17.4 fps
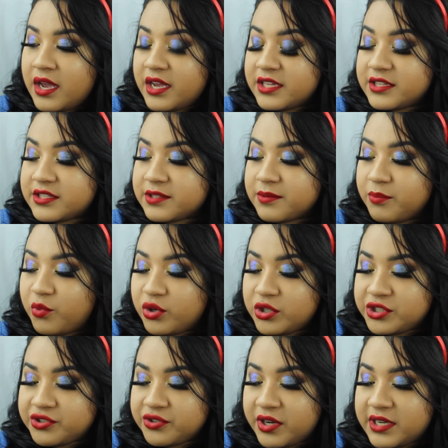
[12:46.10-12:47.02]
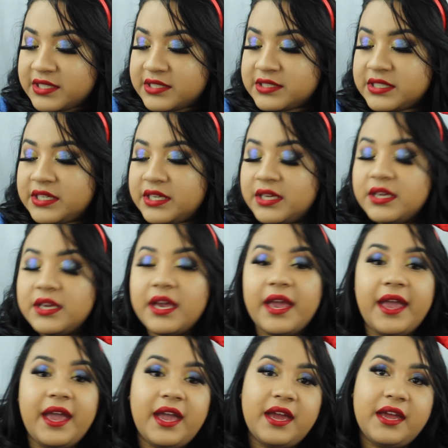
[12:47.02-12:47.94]
It's moisturizing
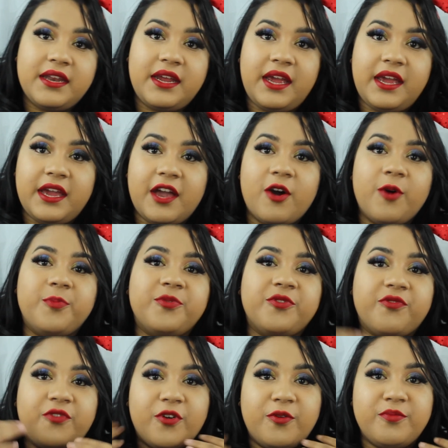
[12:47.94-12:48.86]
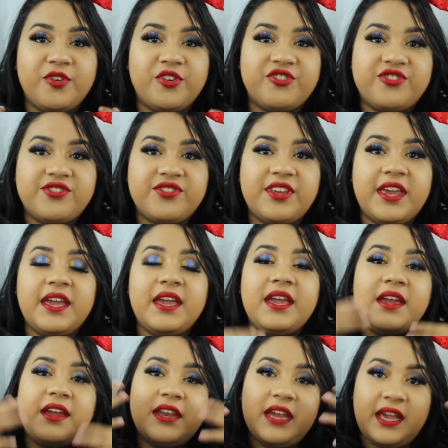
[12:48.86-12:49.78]
and it helps firm your
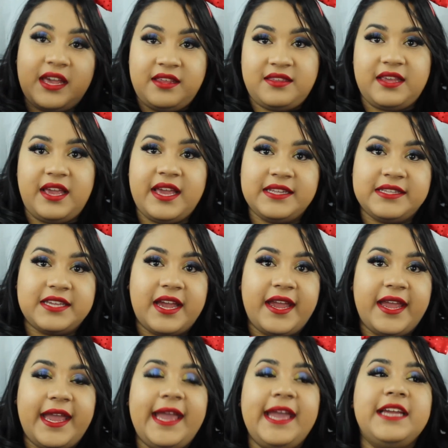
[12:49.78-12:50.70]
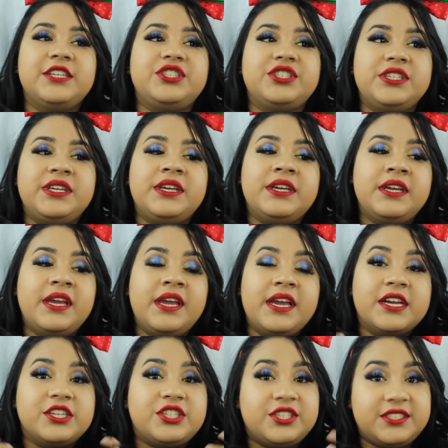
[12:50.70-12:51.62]
skin. It's anti-aging.
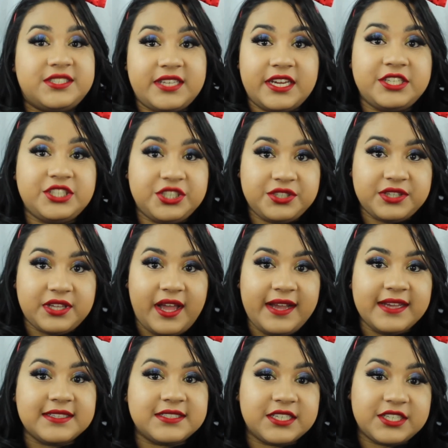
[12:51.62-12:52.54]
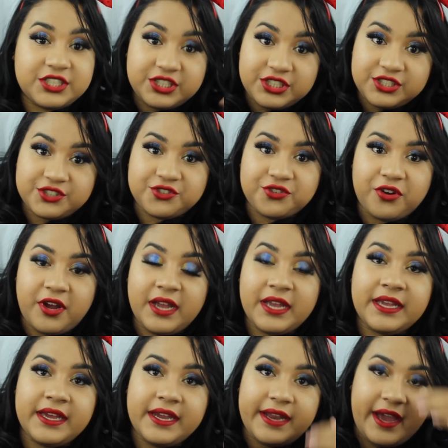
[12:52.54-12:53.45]
She said she likes it. She's
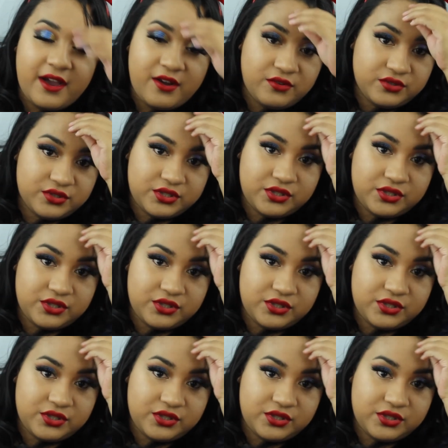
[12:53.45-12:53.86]
trying it out.